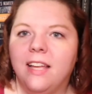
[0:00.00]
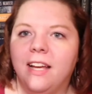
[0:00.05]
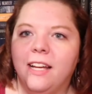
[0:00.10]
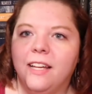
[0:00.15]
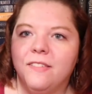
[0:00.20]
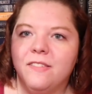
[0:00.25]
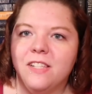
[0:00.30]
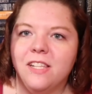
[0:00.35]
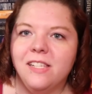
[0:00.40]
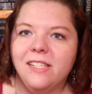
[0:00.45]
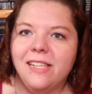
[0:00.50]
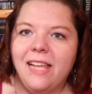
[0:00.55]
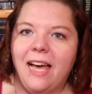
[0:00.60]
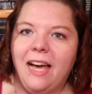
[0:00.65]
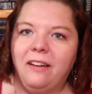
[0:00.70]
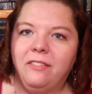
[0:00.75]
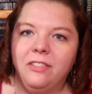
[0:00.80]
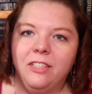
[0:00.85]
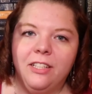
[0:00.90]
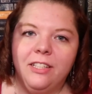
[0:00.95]
that gives us
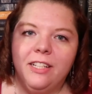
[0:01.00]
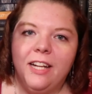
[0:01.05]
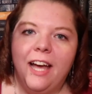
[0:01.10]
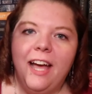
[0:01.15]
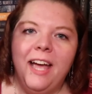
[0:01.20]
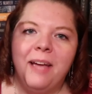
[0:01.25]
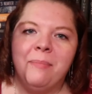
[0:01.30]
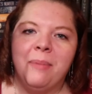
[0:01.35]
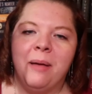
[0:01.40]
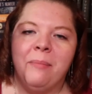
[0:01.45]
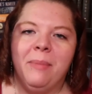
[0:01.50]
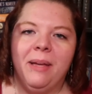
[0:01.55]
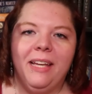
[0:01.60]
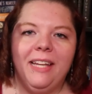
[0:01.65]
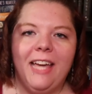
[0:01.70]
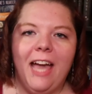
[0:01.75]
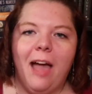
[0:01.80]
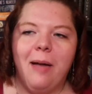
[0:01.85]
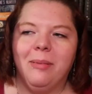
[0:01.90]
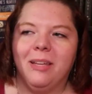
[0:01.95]
Avalon High by
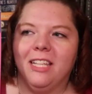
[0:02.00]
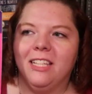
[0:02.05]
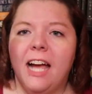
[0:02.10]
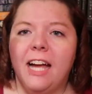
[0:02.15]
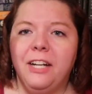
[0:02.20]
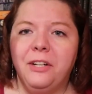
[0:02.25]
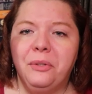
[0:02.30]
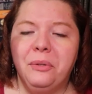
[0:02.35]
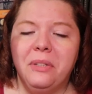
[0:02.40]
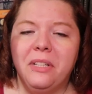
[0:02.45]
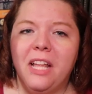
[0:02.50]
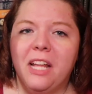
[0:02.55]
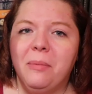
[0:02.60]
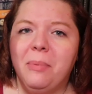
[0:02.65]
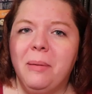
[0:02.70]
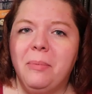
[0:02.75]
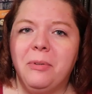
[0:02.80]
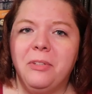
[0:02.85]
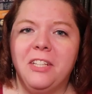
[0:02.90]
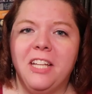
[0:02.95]
Meg Cabot. I know a lot
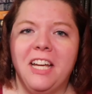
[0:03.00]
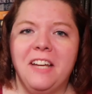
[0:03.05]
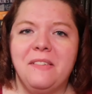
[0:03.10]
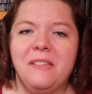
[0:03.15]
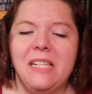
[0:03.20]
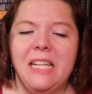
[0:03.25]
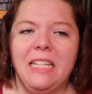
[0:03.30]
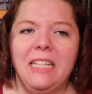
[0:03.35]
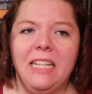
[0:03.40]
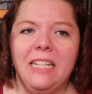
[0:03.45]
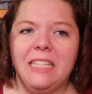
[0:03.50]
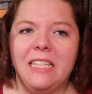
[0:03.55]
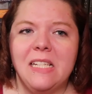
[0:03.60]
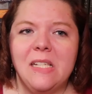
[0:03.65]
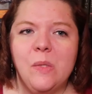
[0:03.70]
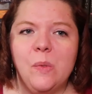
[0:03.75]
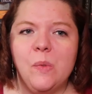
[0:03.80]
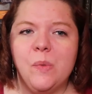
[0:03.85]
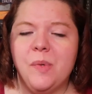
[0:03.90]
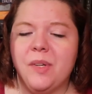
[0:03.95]
of people that have said like
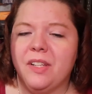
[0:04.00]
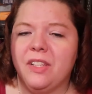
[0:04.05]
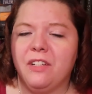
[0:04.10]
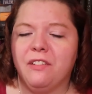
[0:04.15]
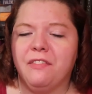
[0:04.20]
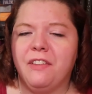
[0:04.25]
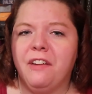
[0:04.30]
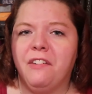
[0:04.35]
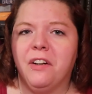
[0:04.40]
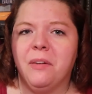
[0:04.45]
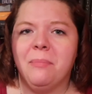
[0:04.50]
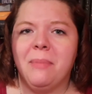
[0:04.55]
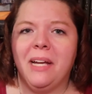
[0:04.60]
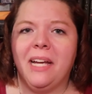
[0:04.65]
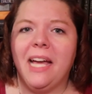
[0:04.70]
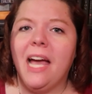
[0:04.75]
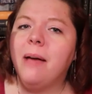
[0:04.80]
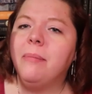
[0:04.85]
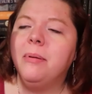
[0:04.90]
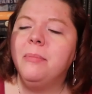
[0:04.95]
this was one of their favorite
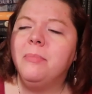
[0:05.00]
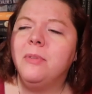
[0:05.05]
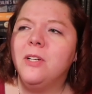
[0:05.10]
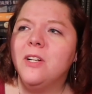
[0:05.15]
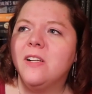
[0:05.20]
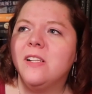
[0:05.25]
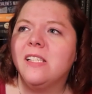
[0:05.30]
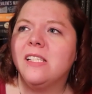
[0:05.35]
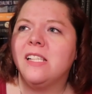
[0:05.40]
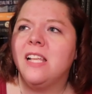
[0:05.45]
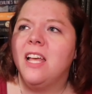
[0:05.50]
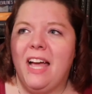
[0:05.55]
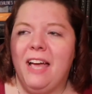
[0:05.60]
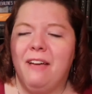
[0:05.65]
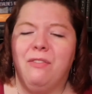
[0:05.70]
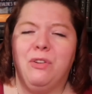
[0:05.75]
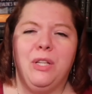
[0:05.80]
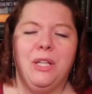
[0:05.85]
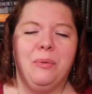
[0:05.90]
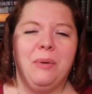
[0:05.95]
Meg Cabot books. I
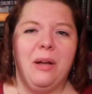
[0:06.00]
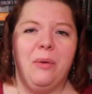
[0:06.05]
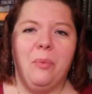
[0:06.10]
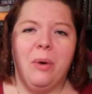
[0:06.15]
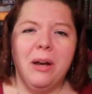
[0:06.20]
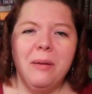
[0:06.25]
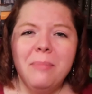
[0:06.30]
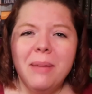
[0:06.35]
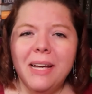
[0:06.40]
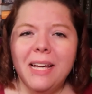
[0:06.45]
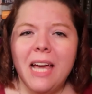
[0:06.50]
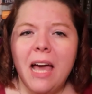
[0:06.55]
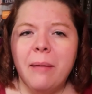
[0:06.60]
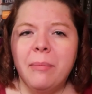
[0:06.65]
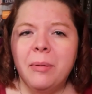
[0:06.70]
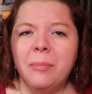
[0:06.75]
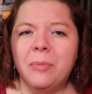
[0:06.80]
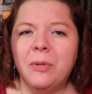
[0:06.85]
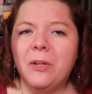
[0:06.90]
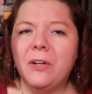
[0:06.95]
have only read one Meg
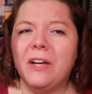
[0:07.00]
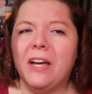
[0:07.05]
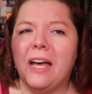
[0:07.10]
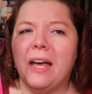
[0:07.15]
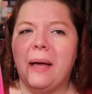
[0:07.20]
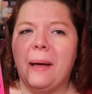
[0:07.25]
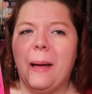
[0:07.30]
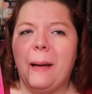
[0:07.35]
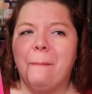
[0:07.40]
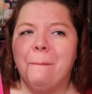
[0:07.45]
Cabot book